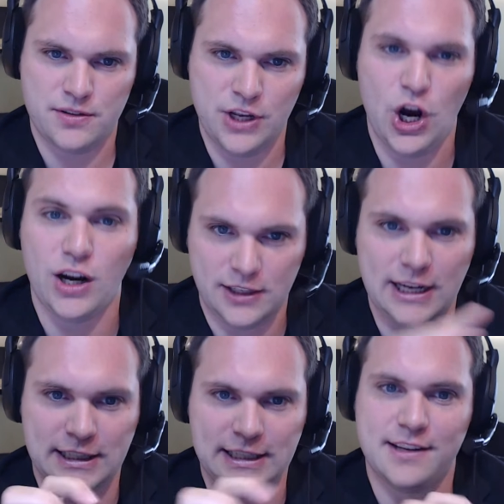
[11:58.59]
the
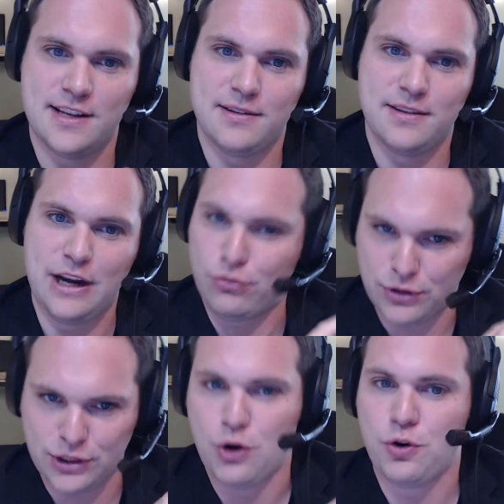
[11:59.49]
online leads that they don't
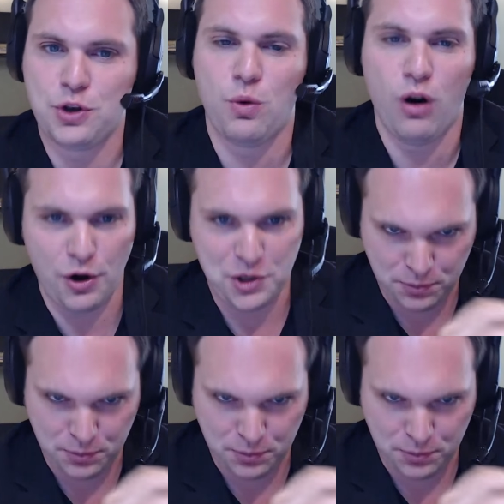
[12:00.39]
really know who you are, and you're